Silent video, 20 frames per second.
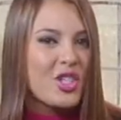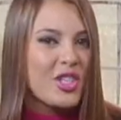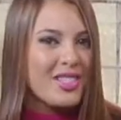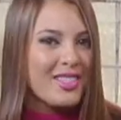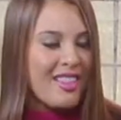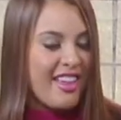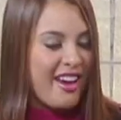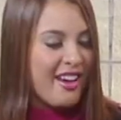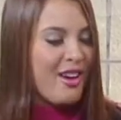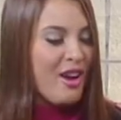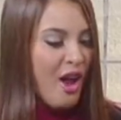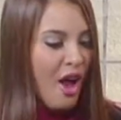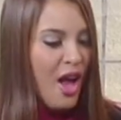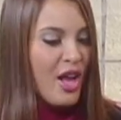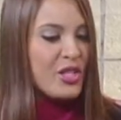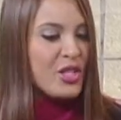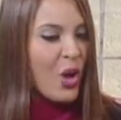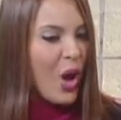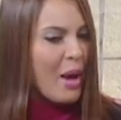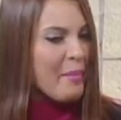us there.
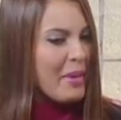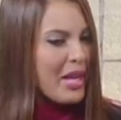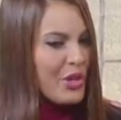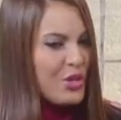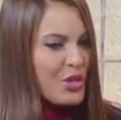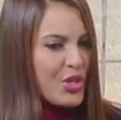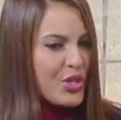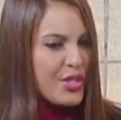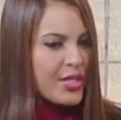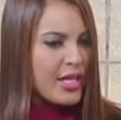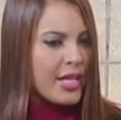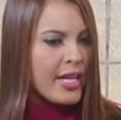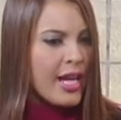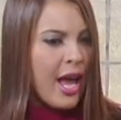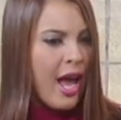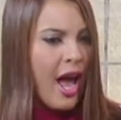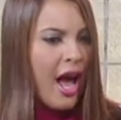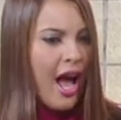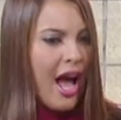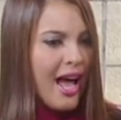So I'm interested,
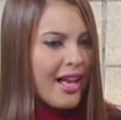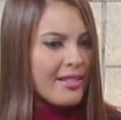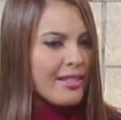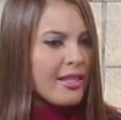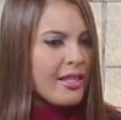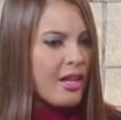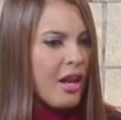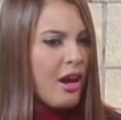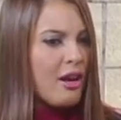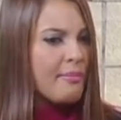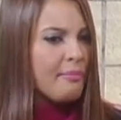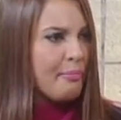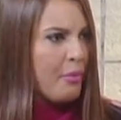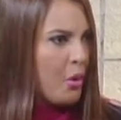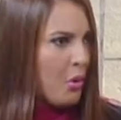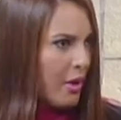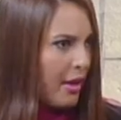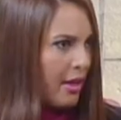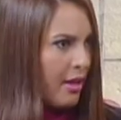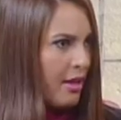as a young
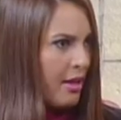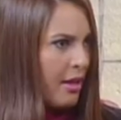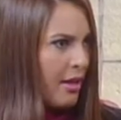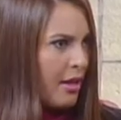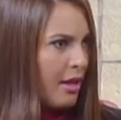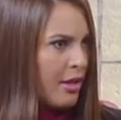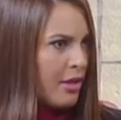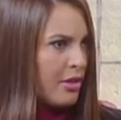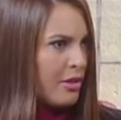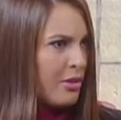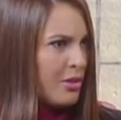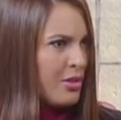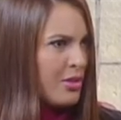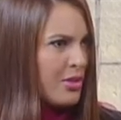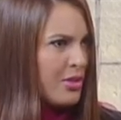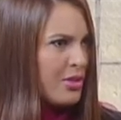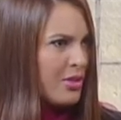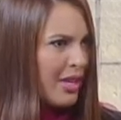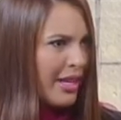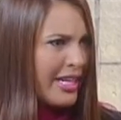boy, you
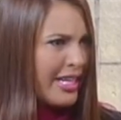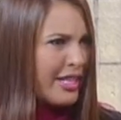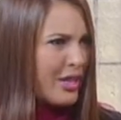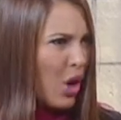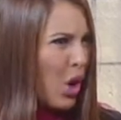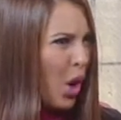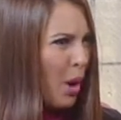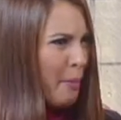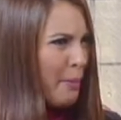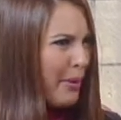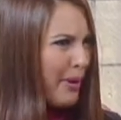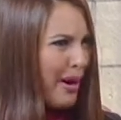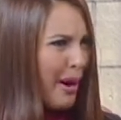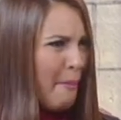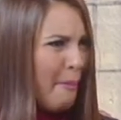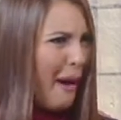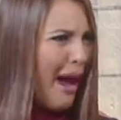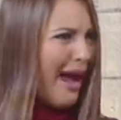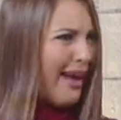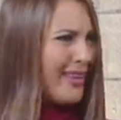studied
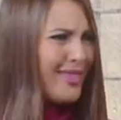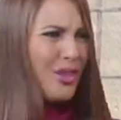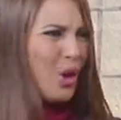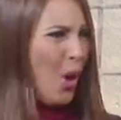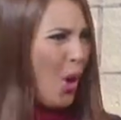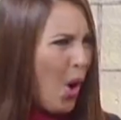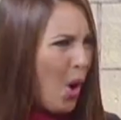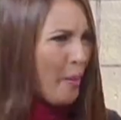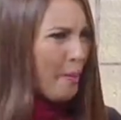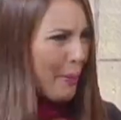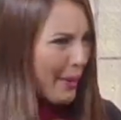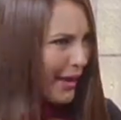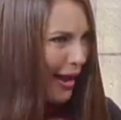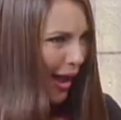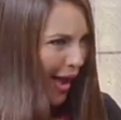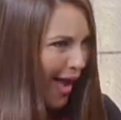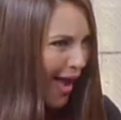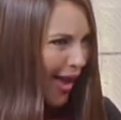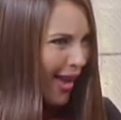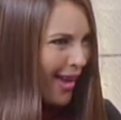opera. Bakit
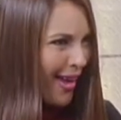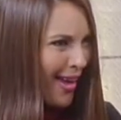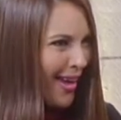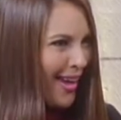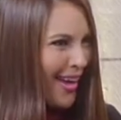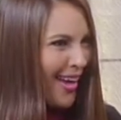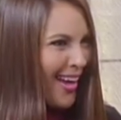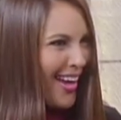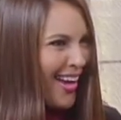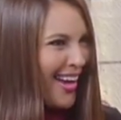opera?